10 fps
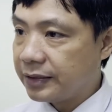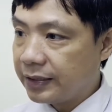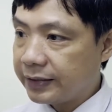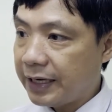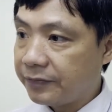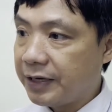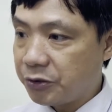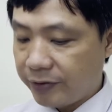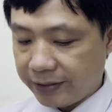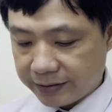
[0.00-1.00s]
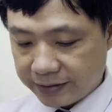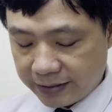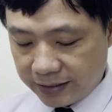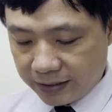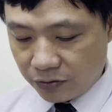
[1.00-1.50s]
text when you read.
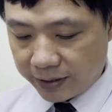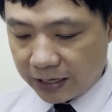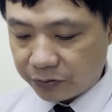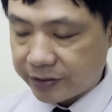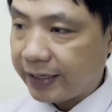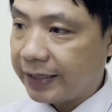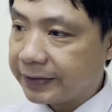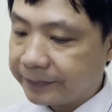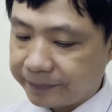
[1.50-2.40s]
Okay, how to scan?